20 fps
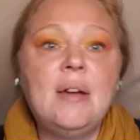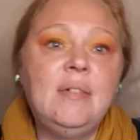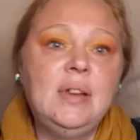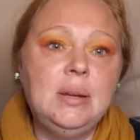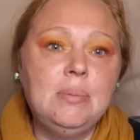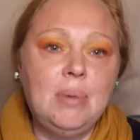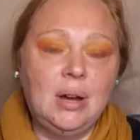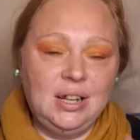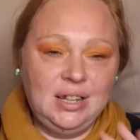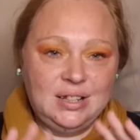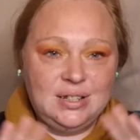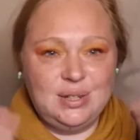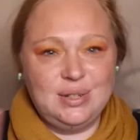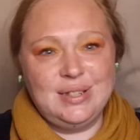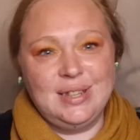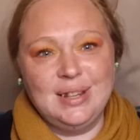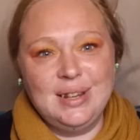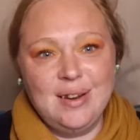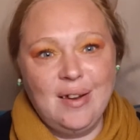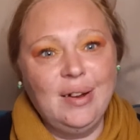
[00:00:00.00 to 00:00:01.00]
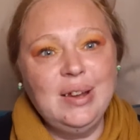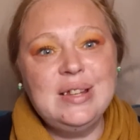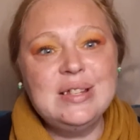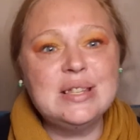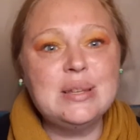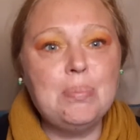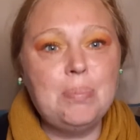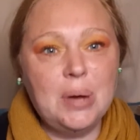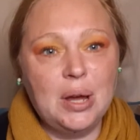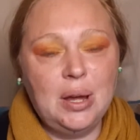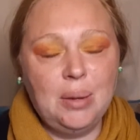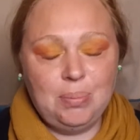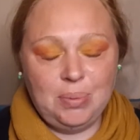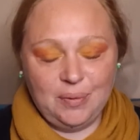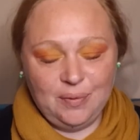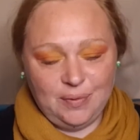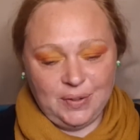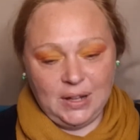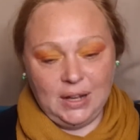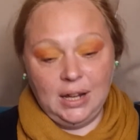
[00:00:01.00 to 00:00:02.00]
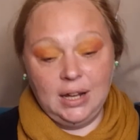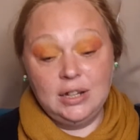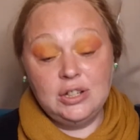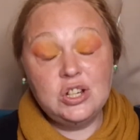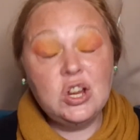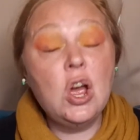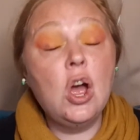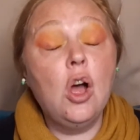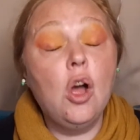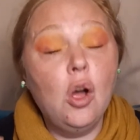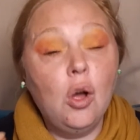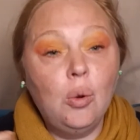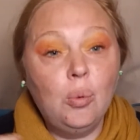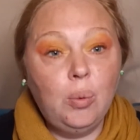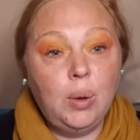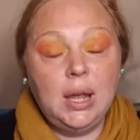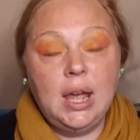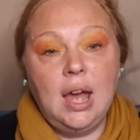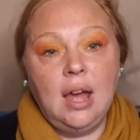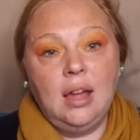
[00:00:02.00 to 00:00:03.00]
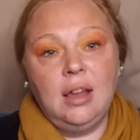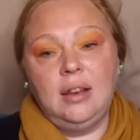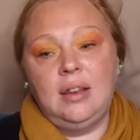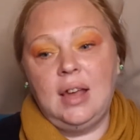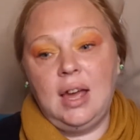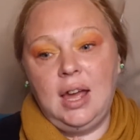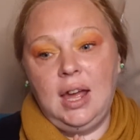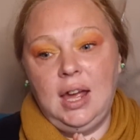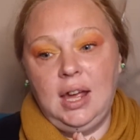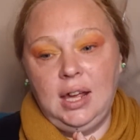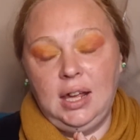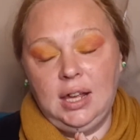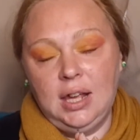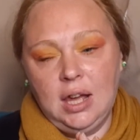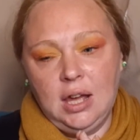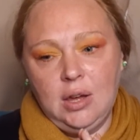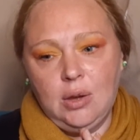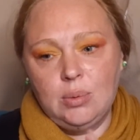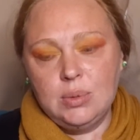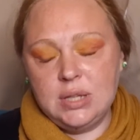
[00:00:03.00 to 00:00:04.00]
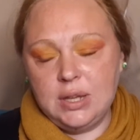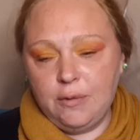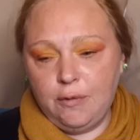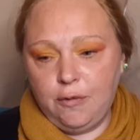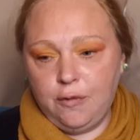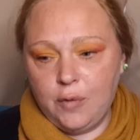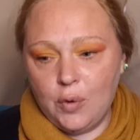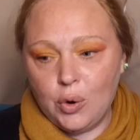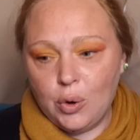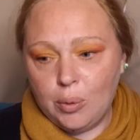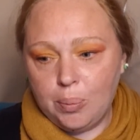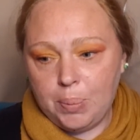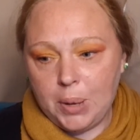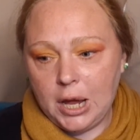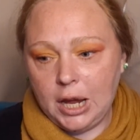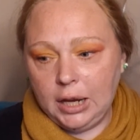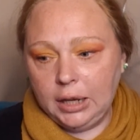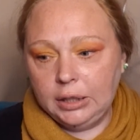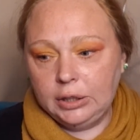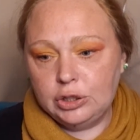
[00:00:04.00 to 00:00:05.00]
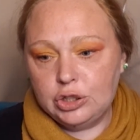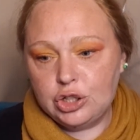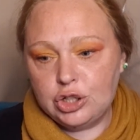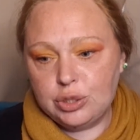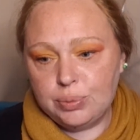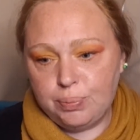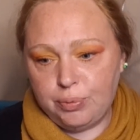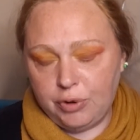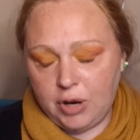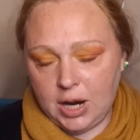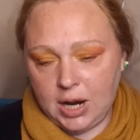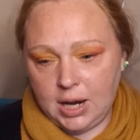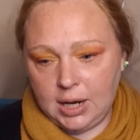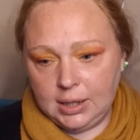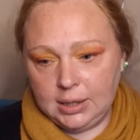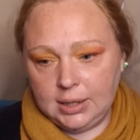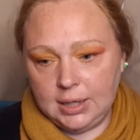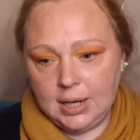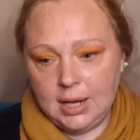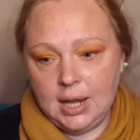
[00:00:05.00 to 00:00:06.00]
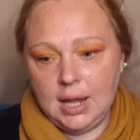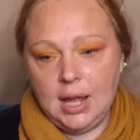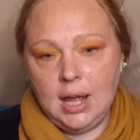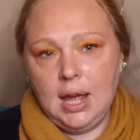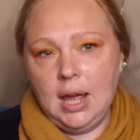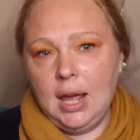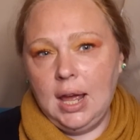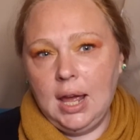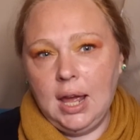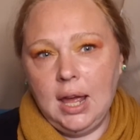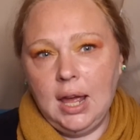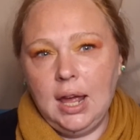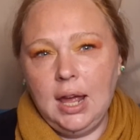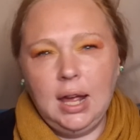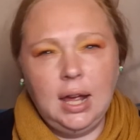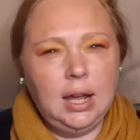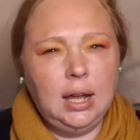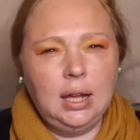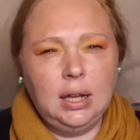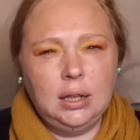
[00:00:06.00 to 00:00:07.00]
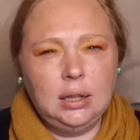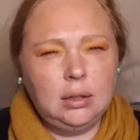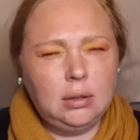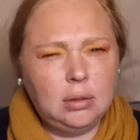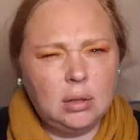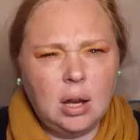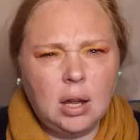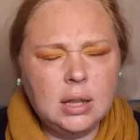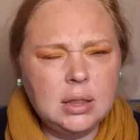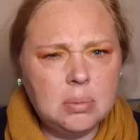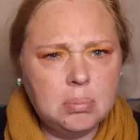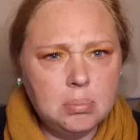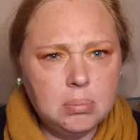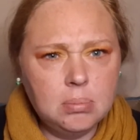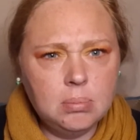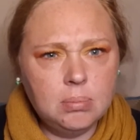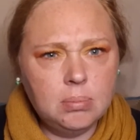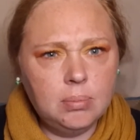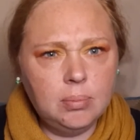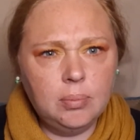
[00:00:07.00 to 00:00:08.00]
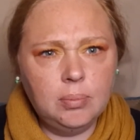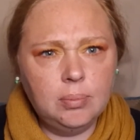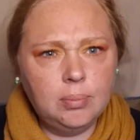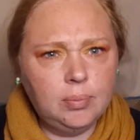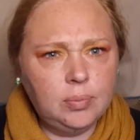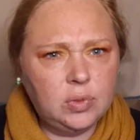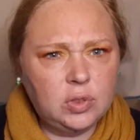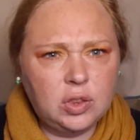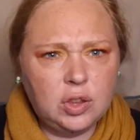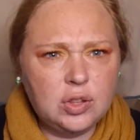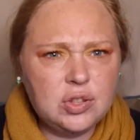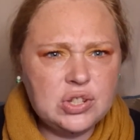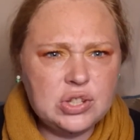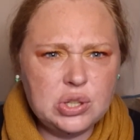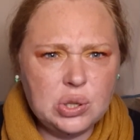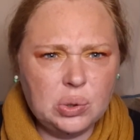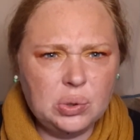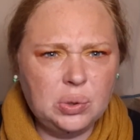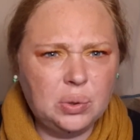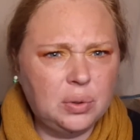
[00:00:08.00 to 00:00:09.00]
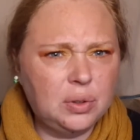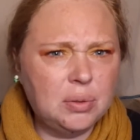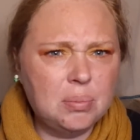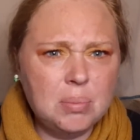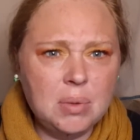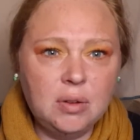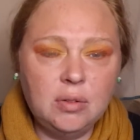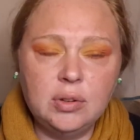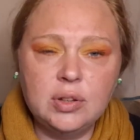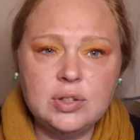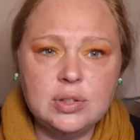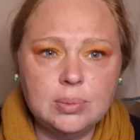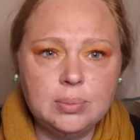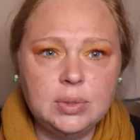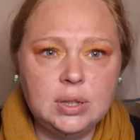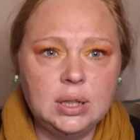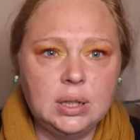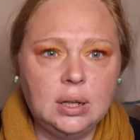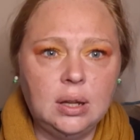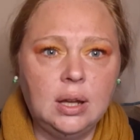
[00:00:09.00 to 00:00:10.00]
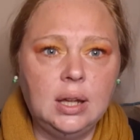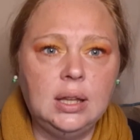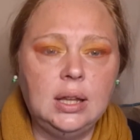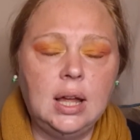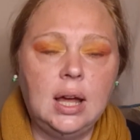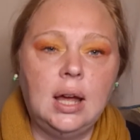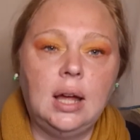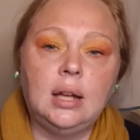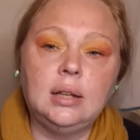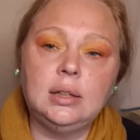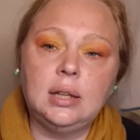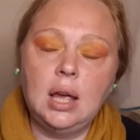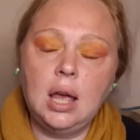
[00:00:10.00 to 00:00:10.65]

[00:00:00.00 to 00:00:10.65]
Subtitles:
in mind this is a nice suburban village, we had a, was it 4-page spread in like the Sun or the Mirror, something like that,